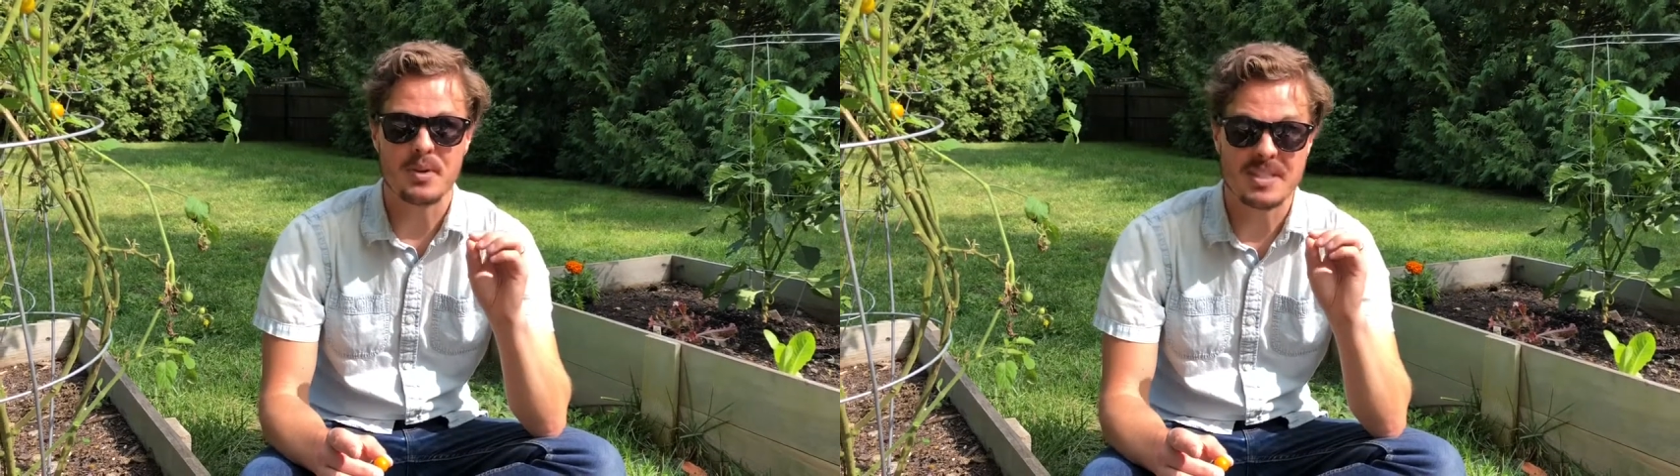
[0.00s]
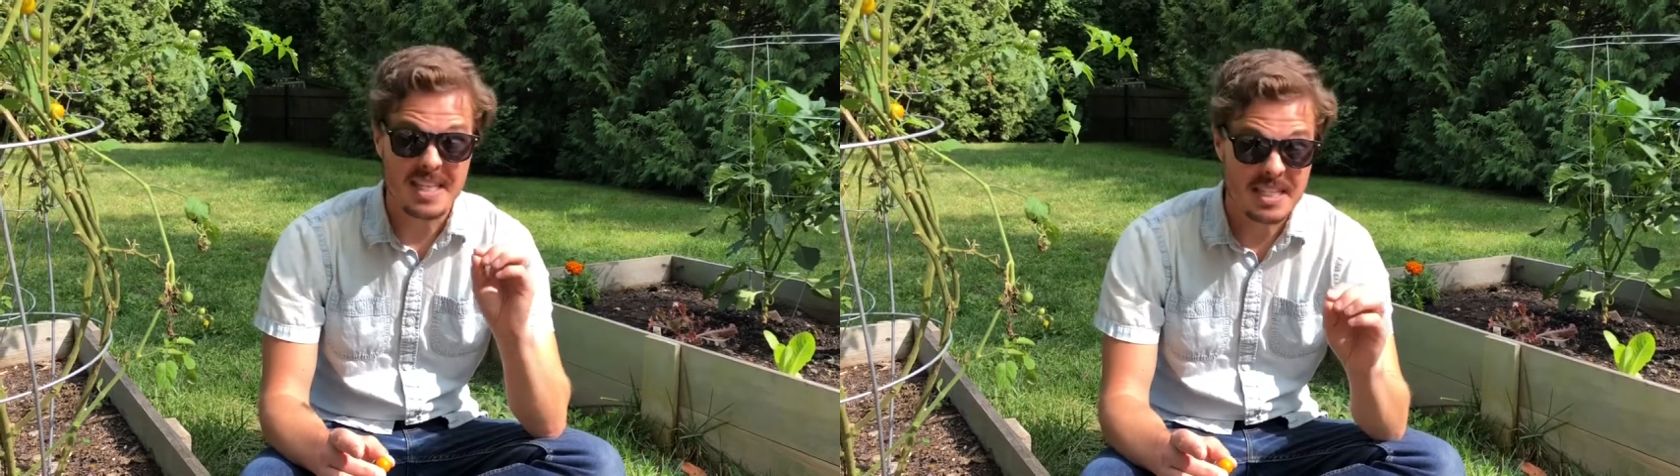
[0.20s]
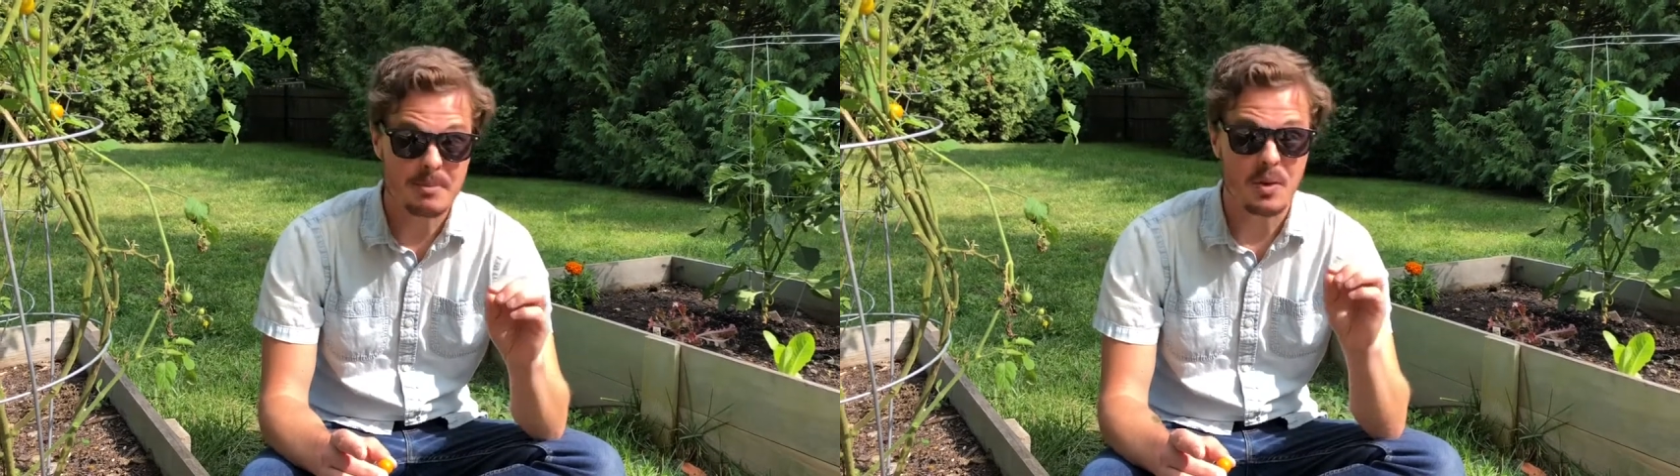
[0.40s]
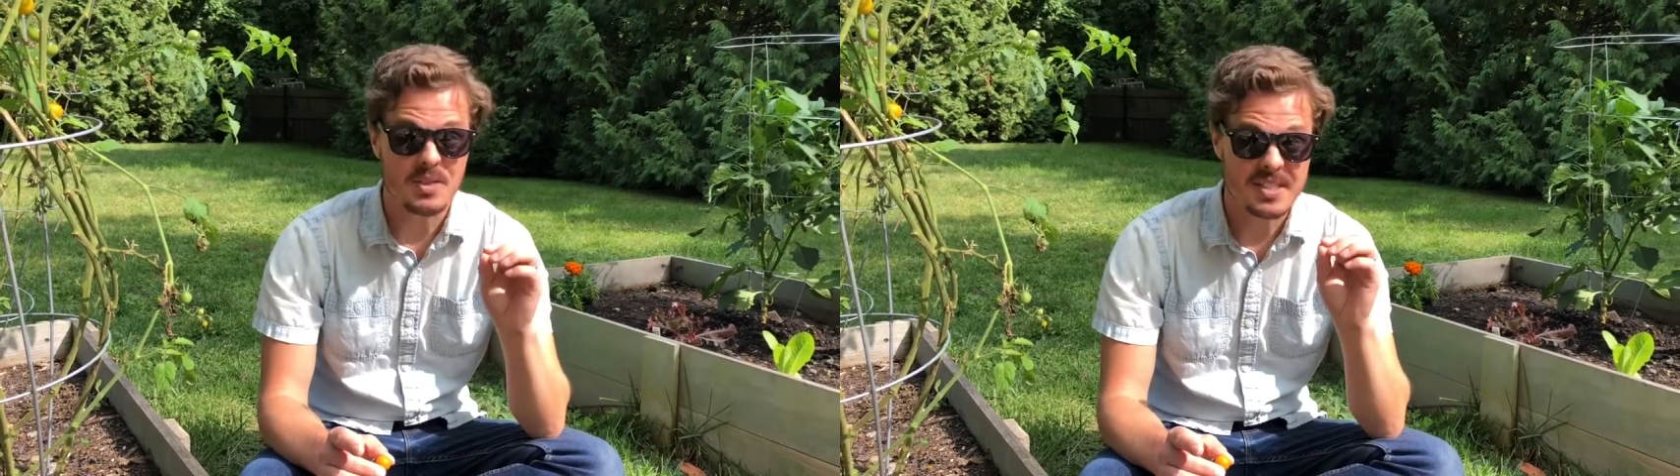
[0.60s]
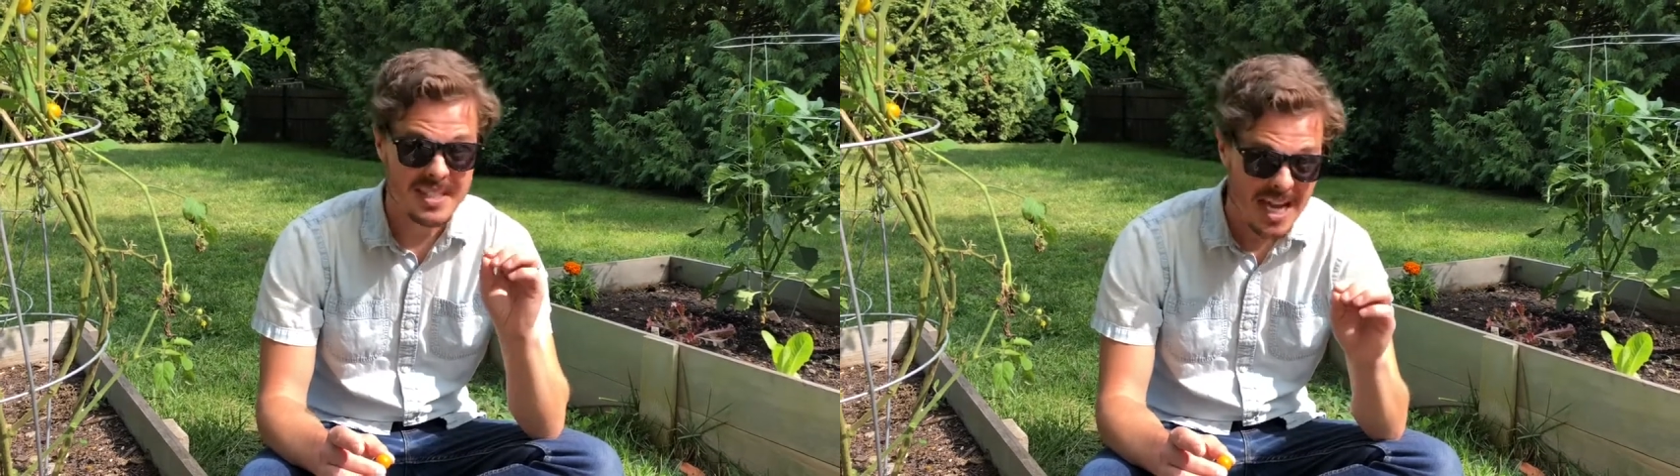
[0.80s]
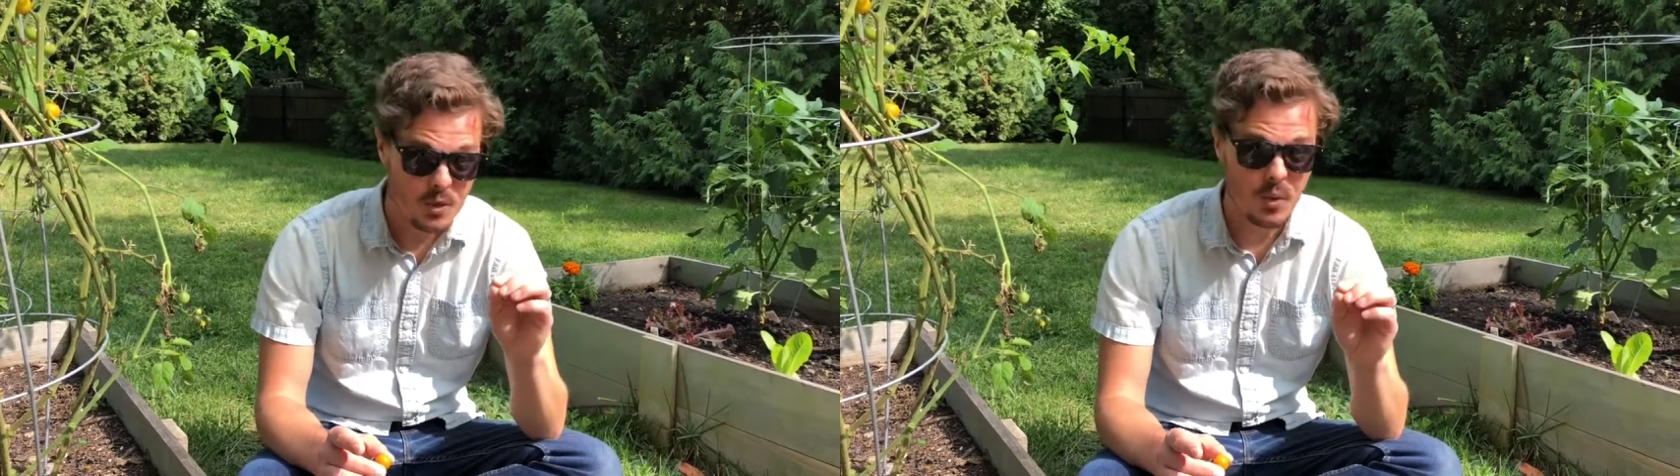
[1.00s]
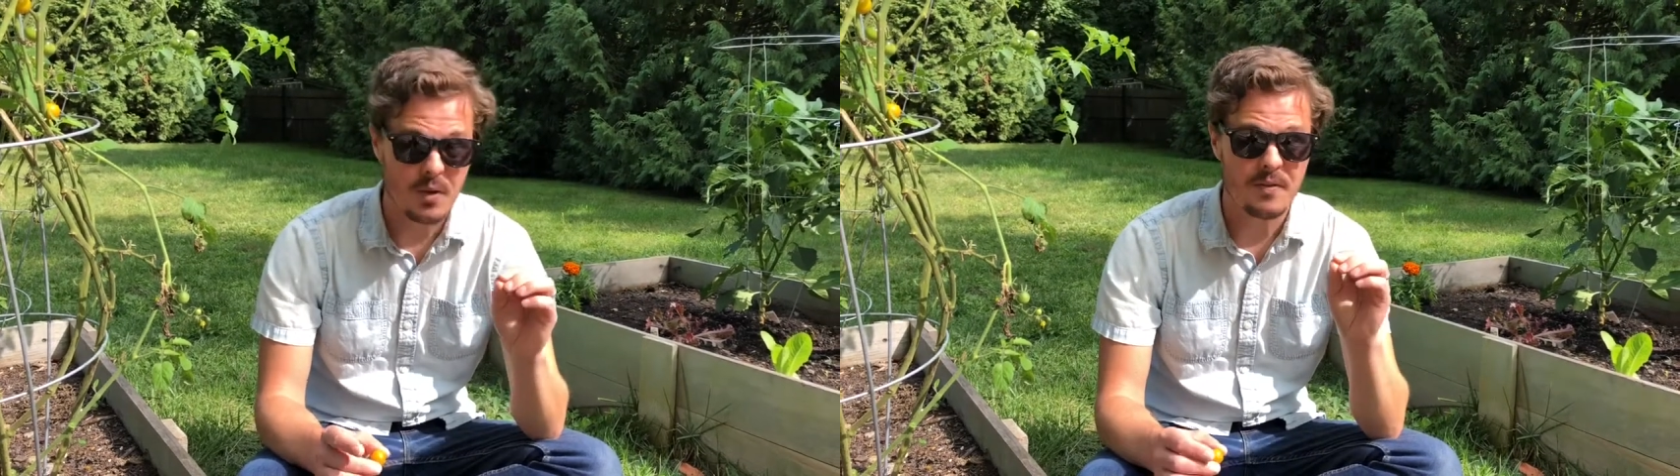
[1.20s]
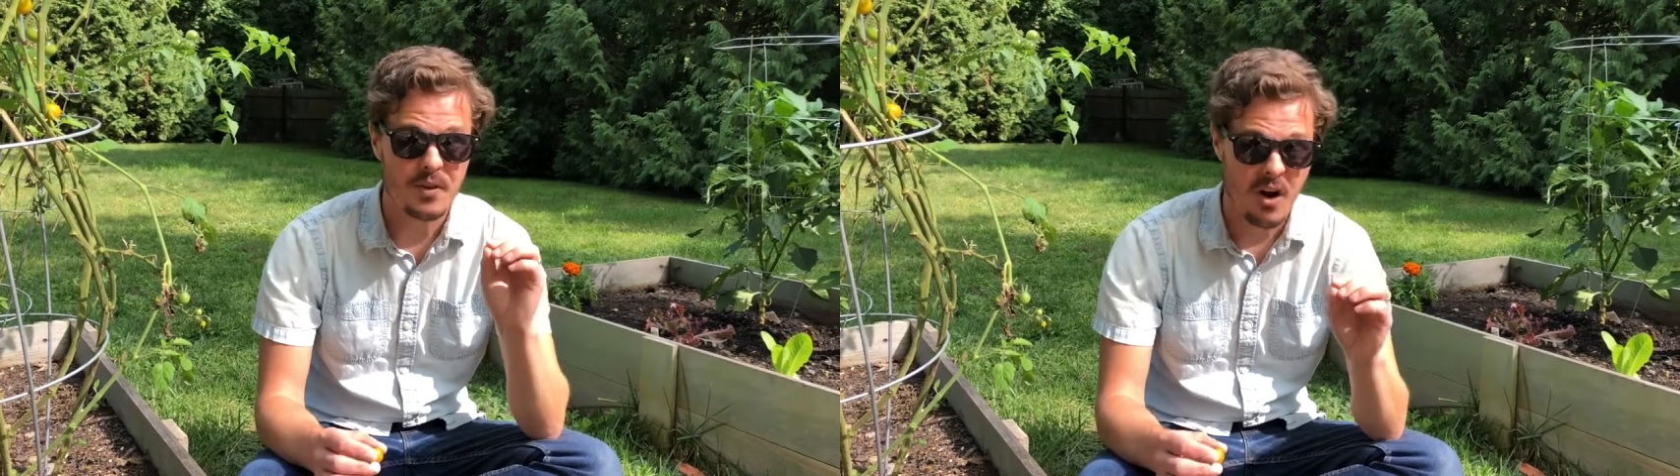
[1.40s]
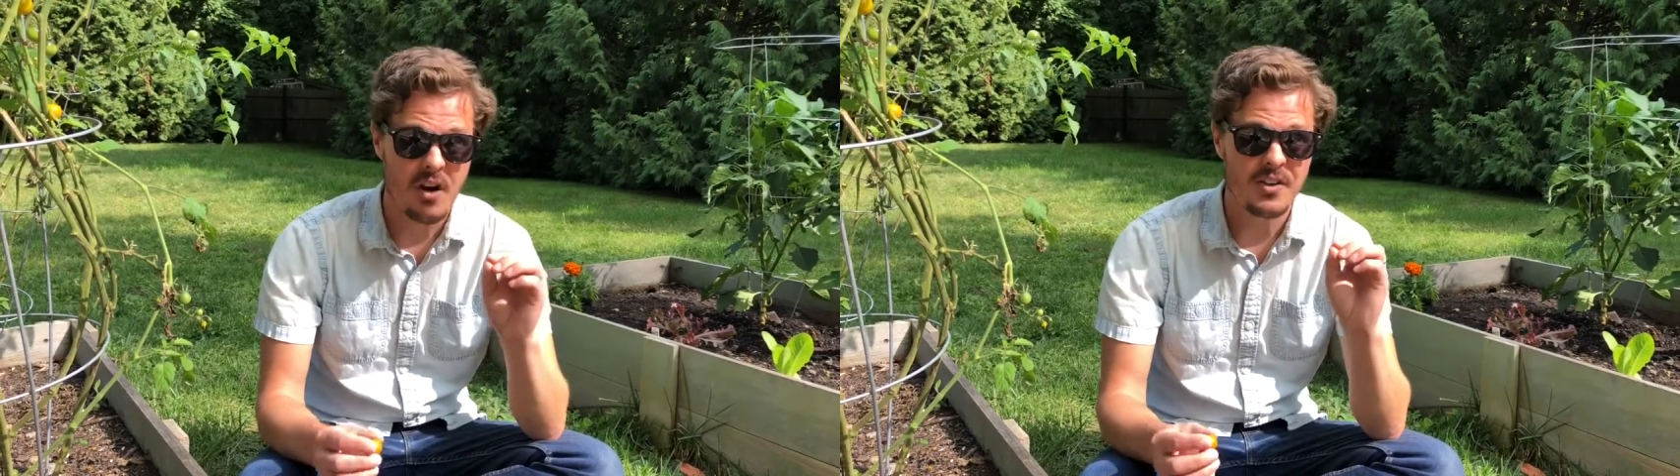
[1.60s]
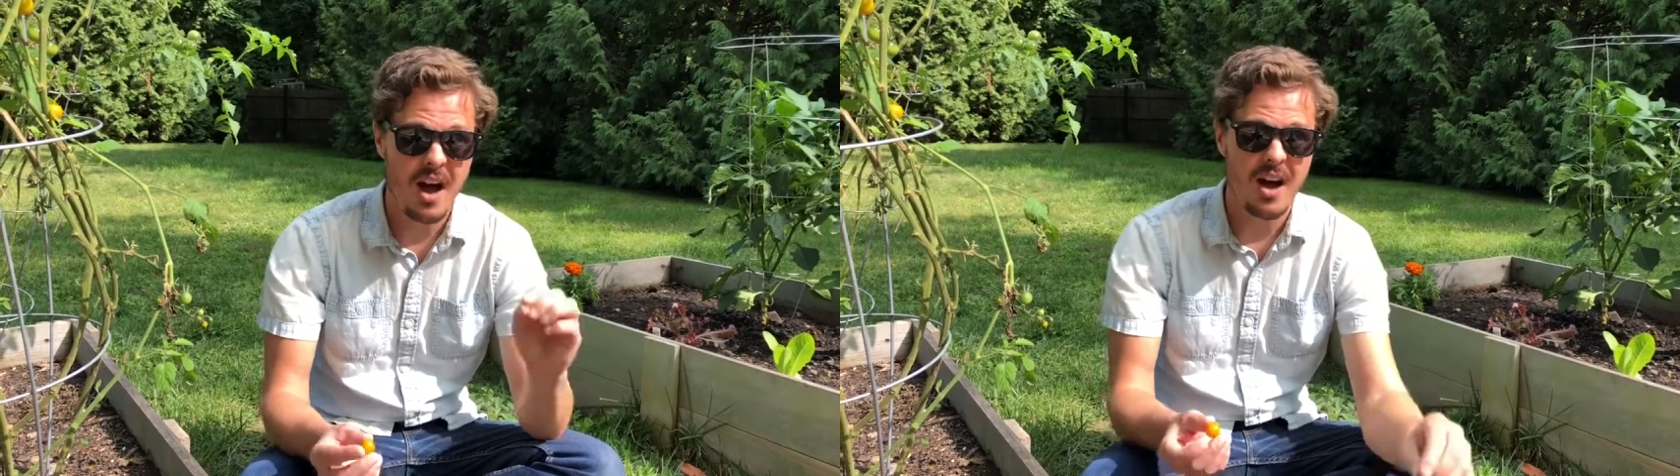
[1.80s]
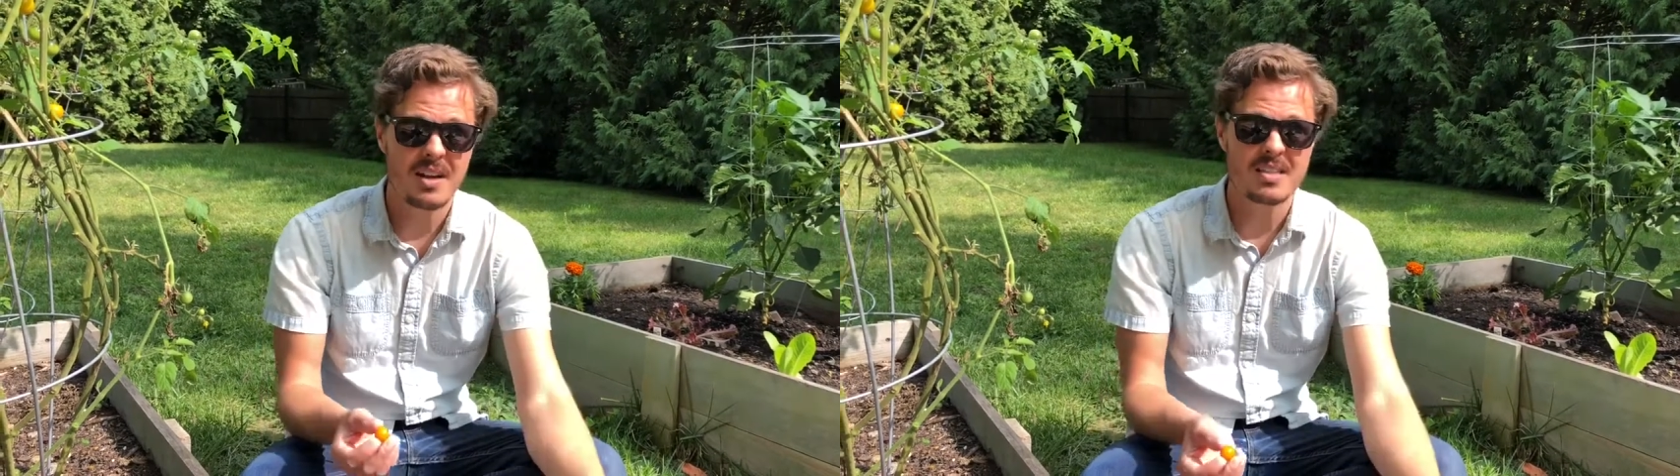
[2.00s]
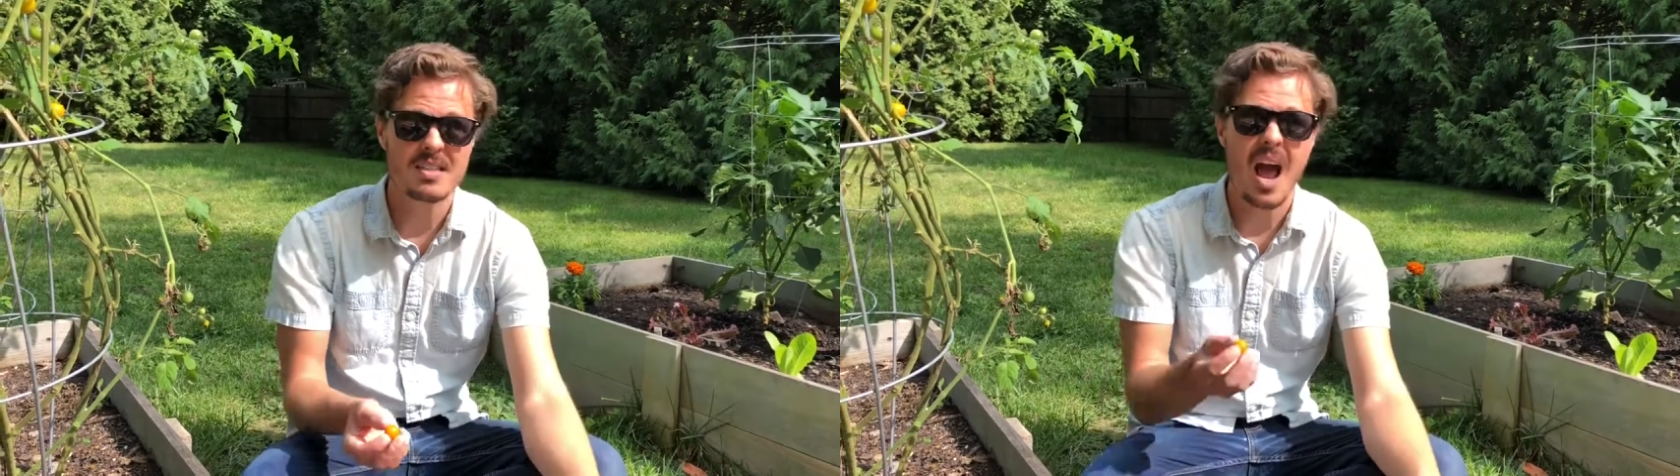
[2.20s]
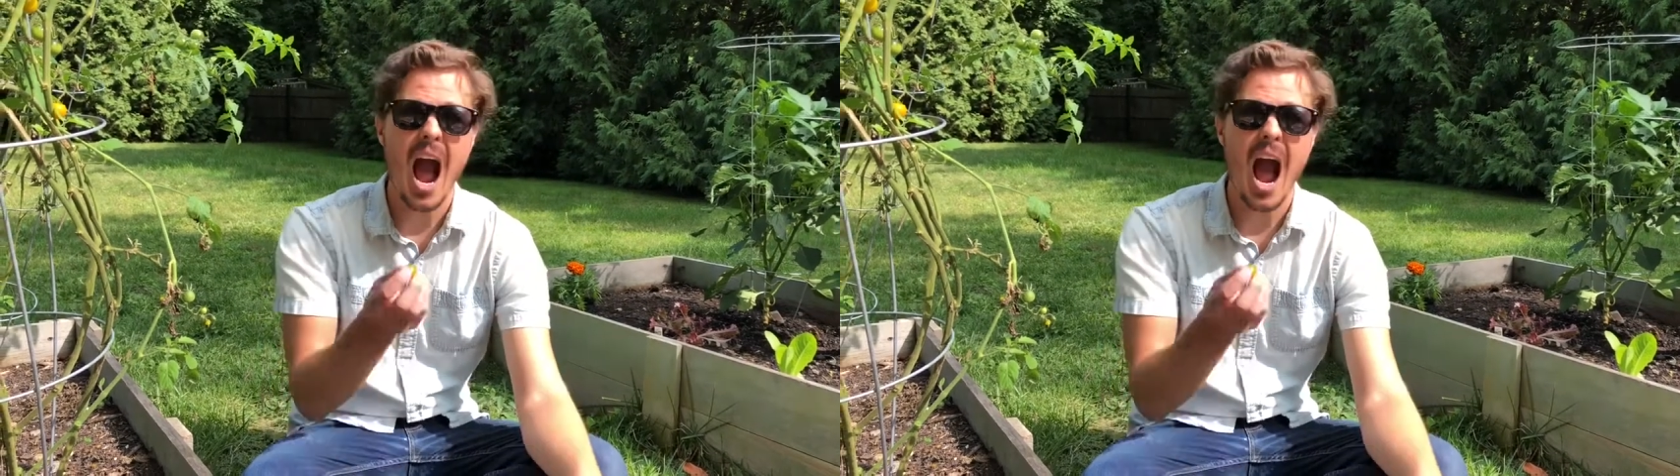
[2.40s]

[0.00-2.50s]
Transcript: predictable schedule for our dogs.